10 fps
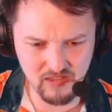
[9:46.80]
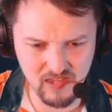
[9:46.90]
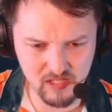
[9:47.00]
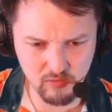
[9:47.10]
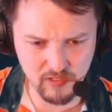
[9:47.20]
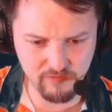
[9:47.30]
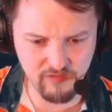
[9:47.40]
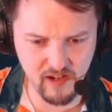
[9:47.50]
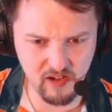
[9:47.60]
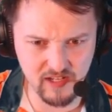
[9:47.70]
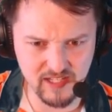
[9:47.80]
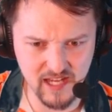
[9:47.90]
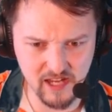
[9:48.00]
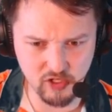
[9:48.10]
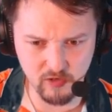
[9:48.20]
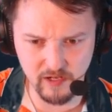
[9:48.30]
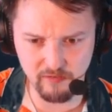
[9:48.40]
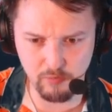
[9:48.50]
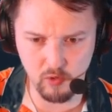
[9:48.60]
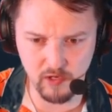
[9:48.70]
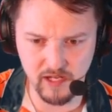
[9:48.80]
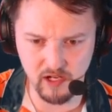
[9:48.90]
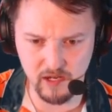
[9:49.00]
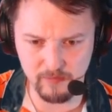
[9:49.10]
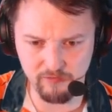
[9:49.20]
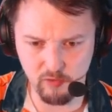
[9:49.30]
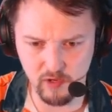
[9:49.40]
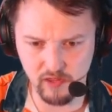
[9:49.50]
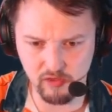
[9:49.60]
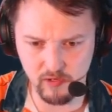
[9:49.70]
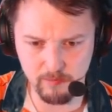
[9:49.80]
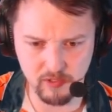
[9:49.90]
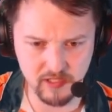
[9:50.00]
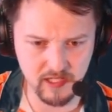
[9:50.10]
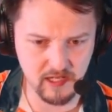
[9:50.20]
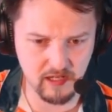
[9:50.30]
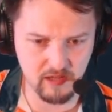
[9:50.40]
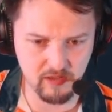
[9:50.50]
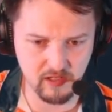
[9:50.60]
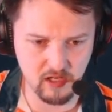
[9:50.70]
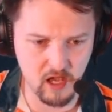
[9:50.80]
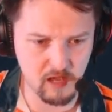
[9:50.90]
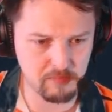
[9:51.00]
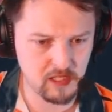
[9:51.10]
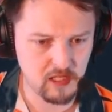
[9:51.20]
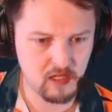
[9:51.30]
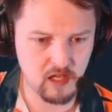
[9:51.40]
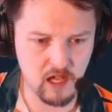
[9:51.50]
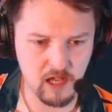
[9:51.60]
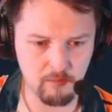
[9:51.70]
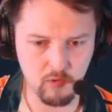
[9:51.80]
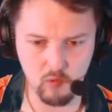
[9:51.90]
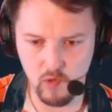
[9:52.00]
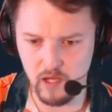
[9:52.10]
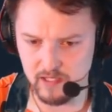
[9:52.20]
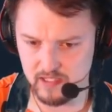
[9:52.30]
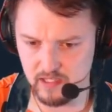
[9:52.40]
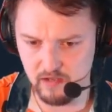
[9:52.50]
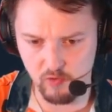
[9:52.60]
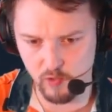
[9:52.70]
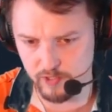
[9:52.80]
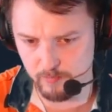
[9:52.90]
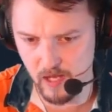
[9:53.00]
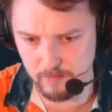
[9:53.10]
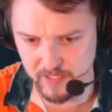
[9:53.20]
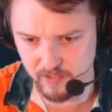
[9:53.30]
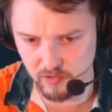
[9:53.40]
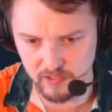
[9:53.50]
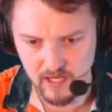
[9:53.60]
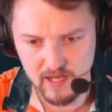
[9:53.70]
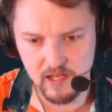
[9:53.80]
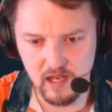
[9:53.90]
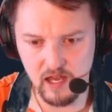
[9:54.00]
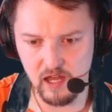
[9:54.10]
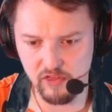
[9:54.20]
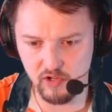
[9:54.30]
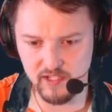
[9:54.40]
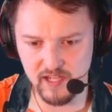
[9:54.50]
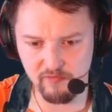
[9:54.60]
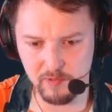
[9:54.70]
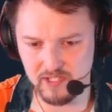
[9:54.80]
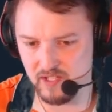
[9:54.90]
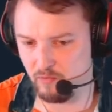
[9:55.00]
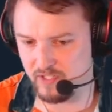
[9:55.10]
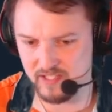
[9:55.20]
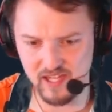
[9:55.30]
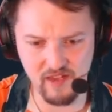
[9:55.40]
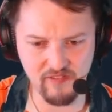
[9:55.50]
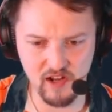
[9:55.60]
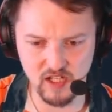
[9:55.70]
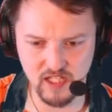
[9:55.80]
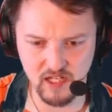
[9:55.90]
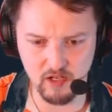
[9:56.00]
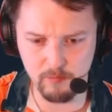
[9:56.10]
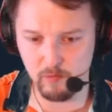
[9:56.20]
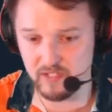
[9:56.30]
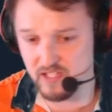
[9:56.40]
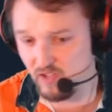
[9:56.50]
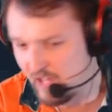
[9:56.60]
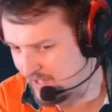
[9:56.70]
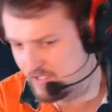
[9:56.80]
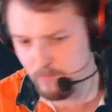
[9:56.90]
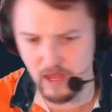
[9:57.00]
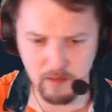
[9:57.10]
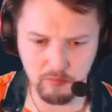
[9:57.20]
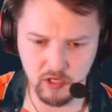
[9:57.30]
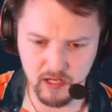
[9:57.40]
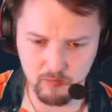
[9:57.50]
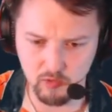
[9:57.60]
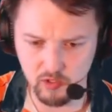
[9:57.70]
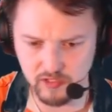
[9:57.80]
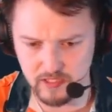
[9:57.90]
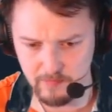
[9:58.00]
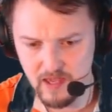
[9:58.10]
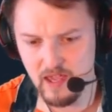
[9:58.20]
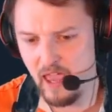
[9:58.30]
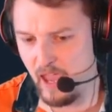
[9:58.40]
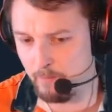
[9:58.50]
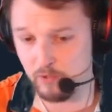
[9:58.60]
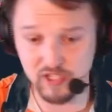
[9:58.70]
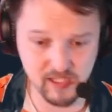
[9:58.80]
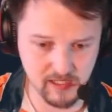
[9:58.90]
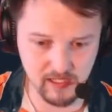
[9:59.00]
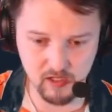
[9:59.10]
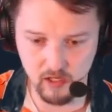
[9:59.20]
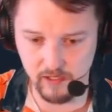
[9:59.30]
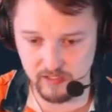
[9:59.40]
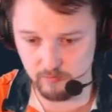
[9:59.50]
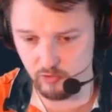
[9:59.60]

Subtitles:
this was a very saturated board here. I mean, 43% in the top was, of course, the Popsicles. 37% was the Sapphire Steel, but we still had some Amber Emerald, some Amber Steel, and some